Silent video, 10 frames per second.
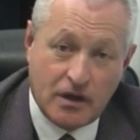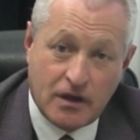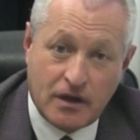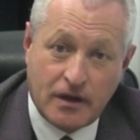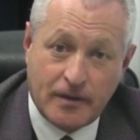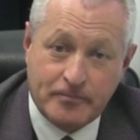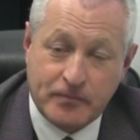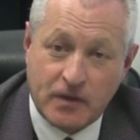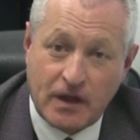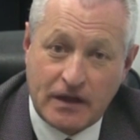Um,
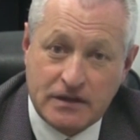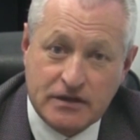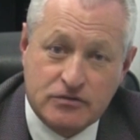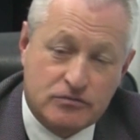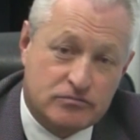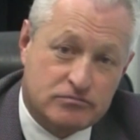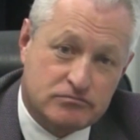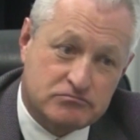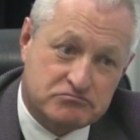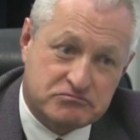I'd like to
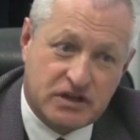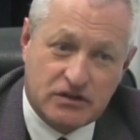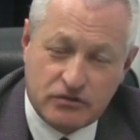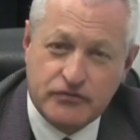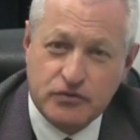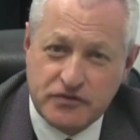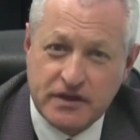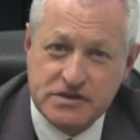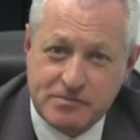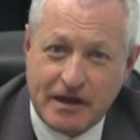tell you a few
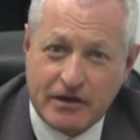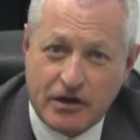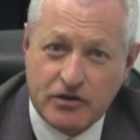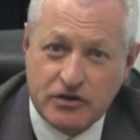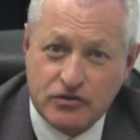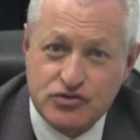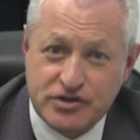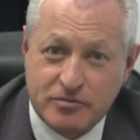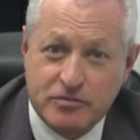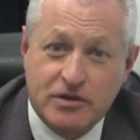things about our
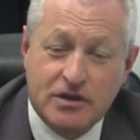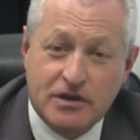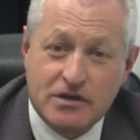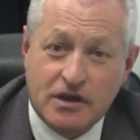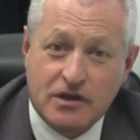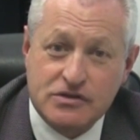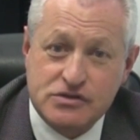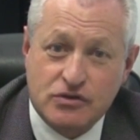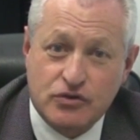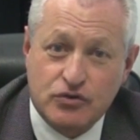dealership uh,
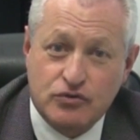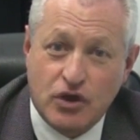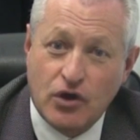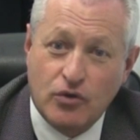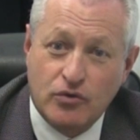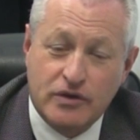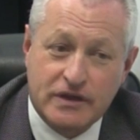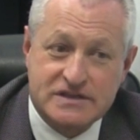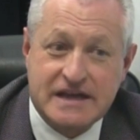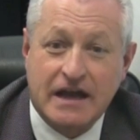so you know
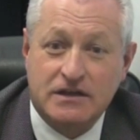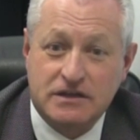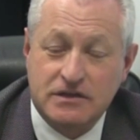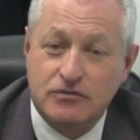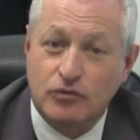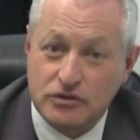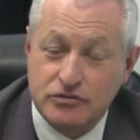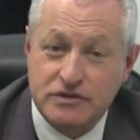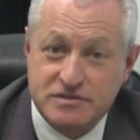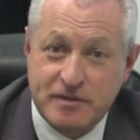exactly what
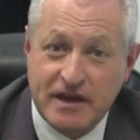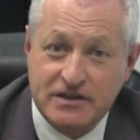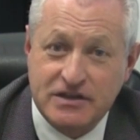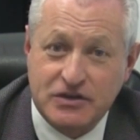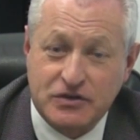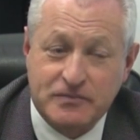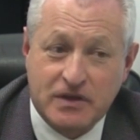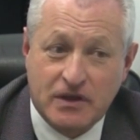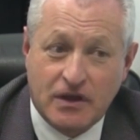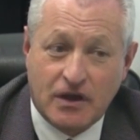to expect here.
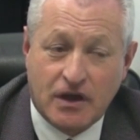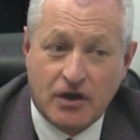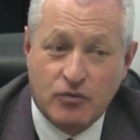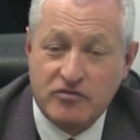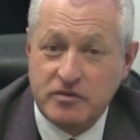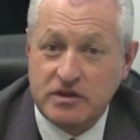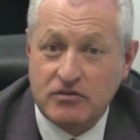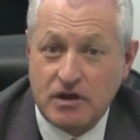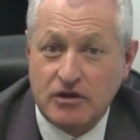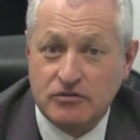Uh, we've been
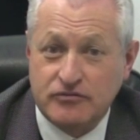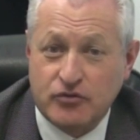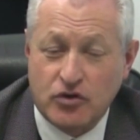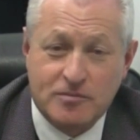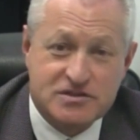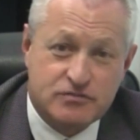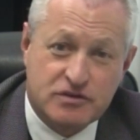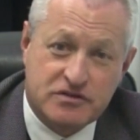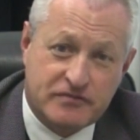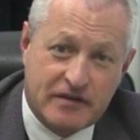around for almost
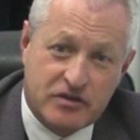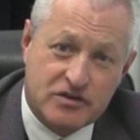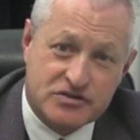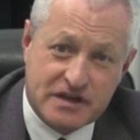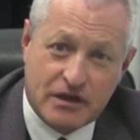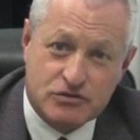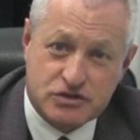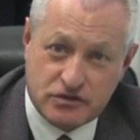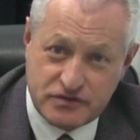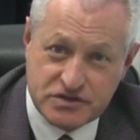25 years now
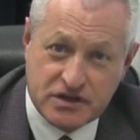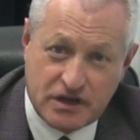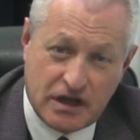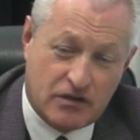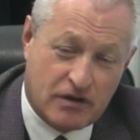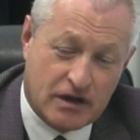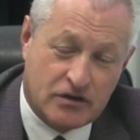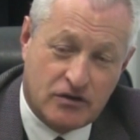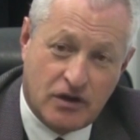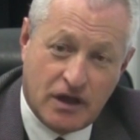servicing
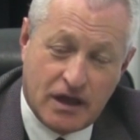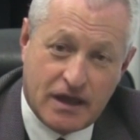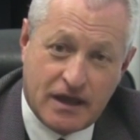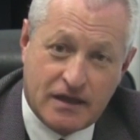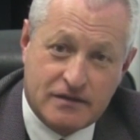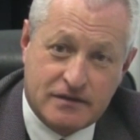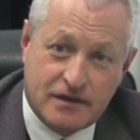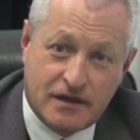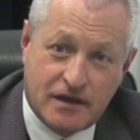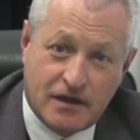Colorado, and
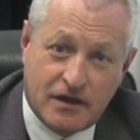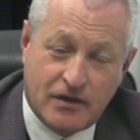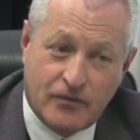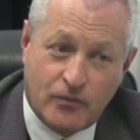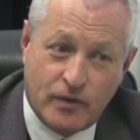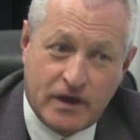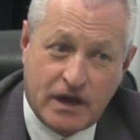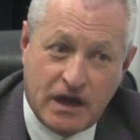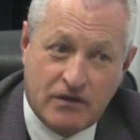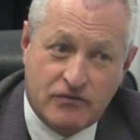uh, we
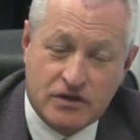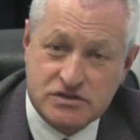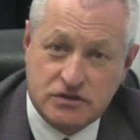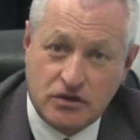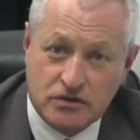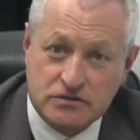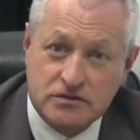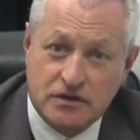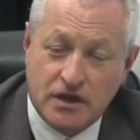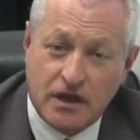have a slogan.
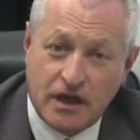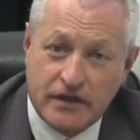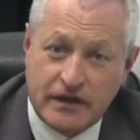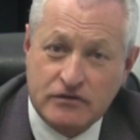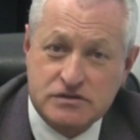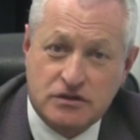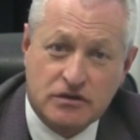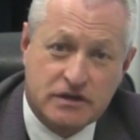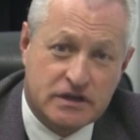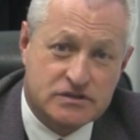And our
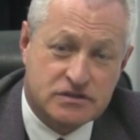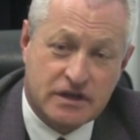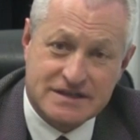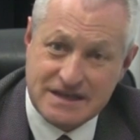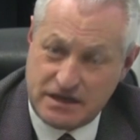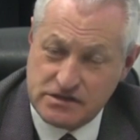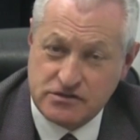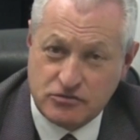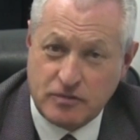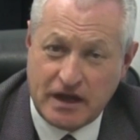slogan is, it's
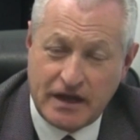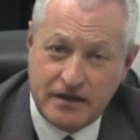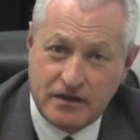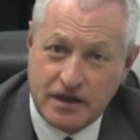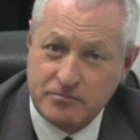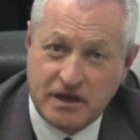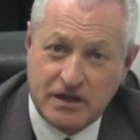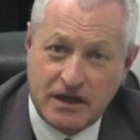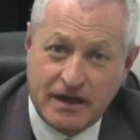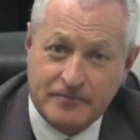easy to buy at
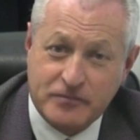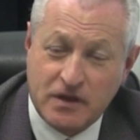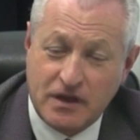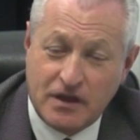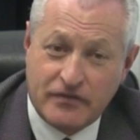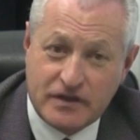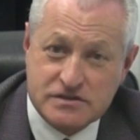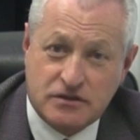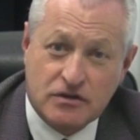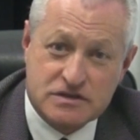Mile High. That
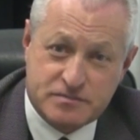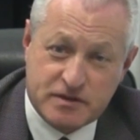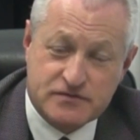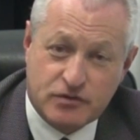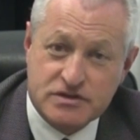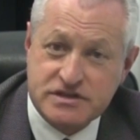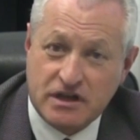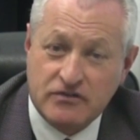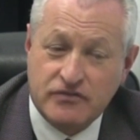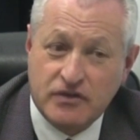slogan speaks for
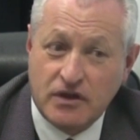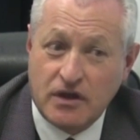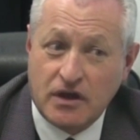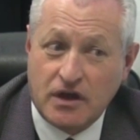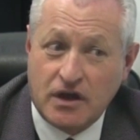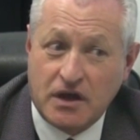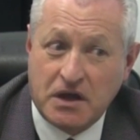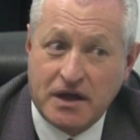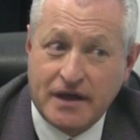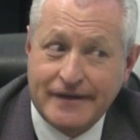itself.
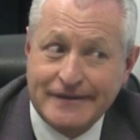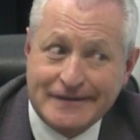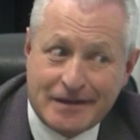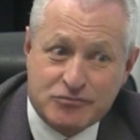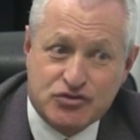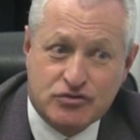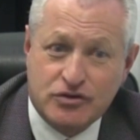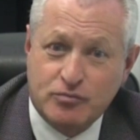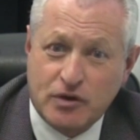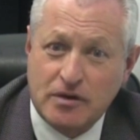Uh, I'm
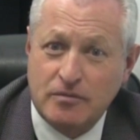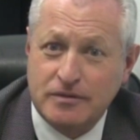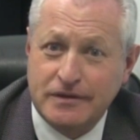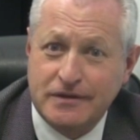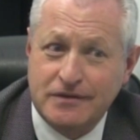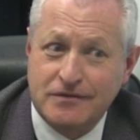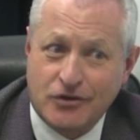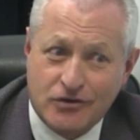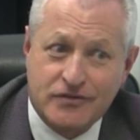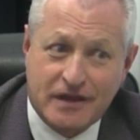sure you probably
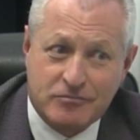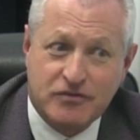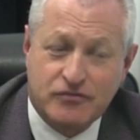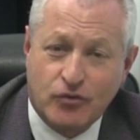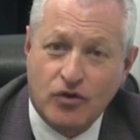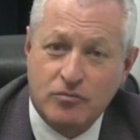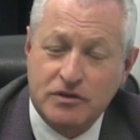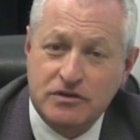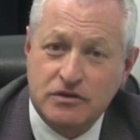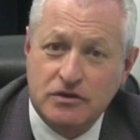heard that before,
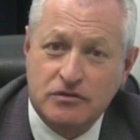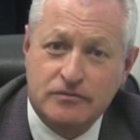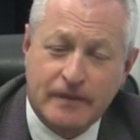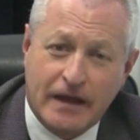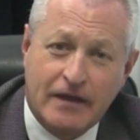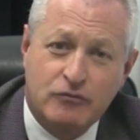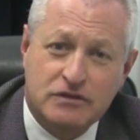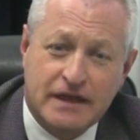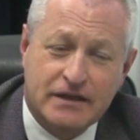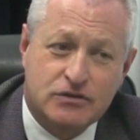but you know, I
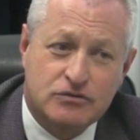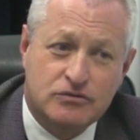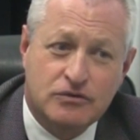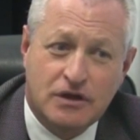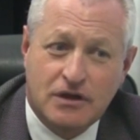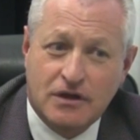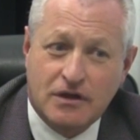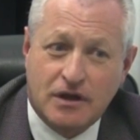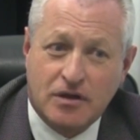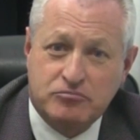would like to
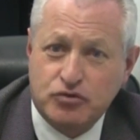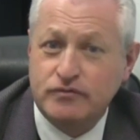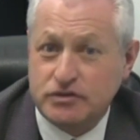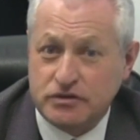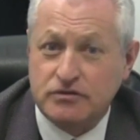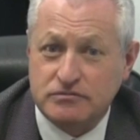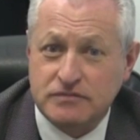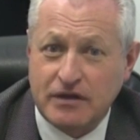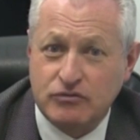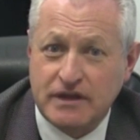uh, prove it to you.
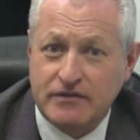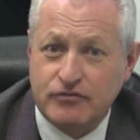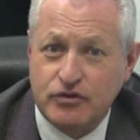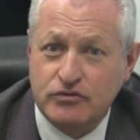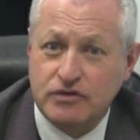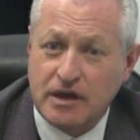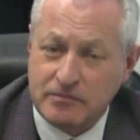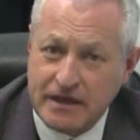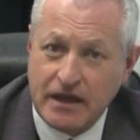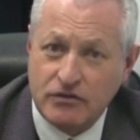I would like for you to
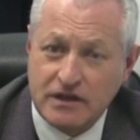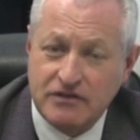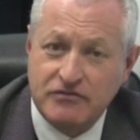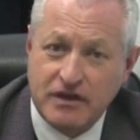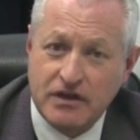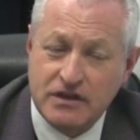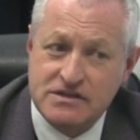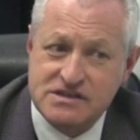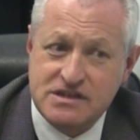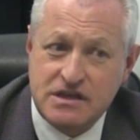come down and,
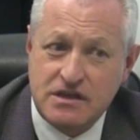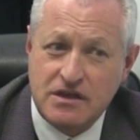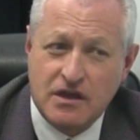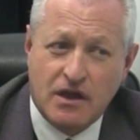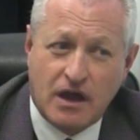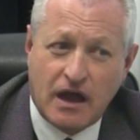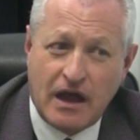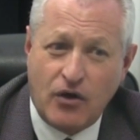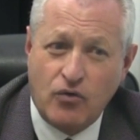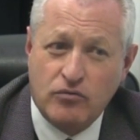and see
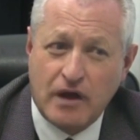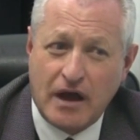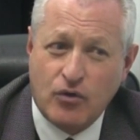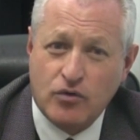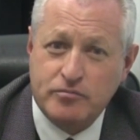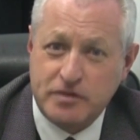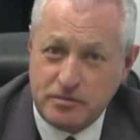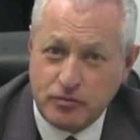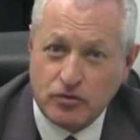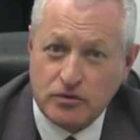how our
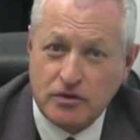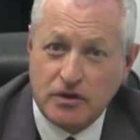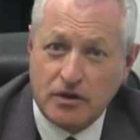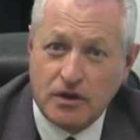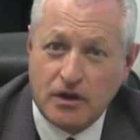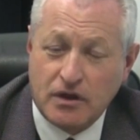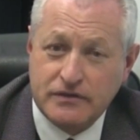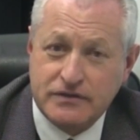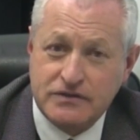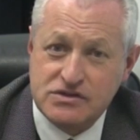people, uh,
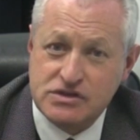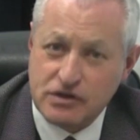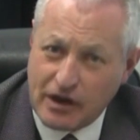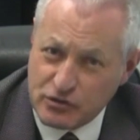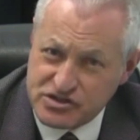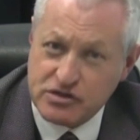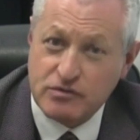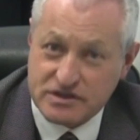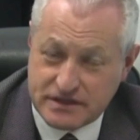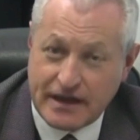se how
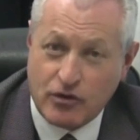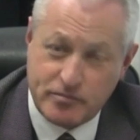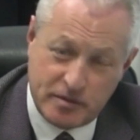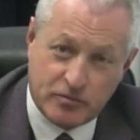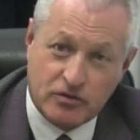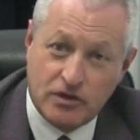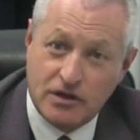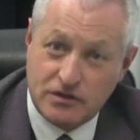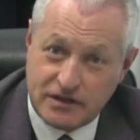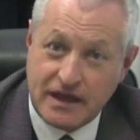seriously our people
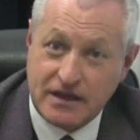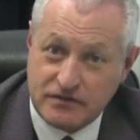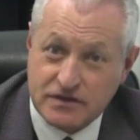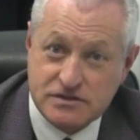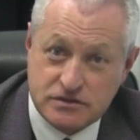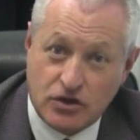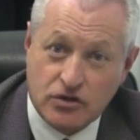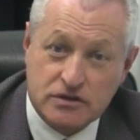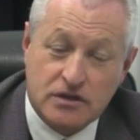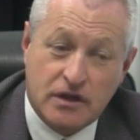take this
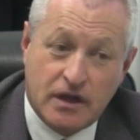slogan.